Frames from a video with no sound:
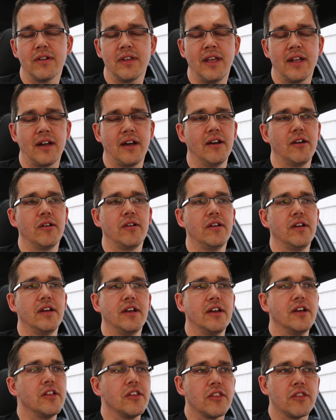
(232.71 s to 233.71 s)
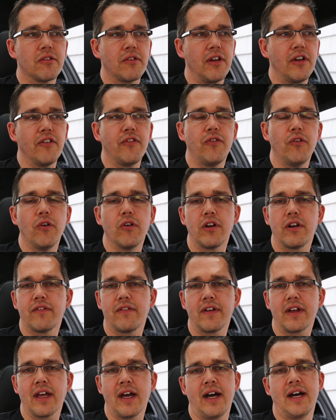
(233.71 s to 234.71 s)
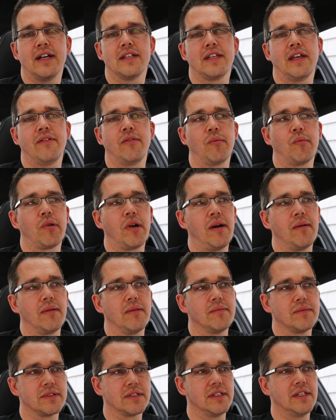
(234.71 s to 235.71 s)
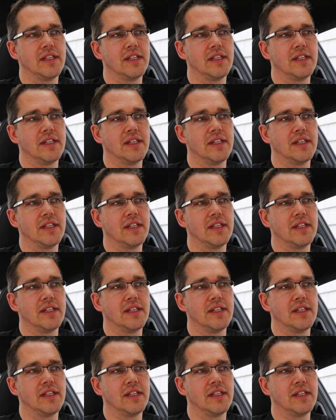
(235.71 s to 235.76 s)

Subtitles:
You know, 3 or 4 different cars having problems.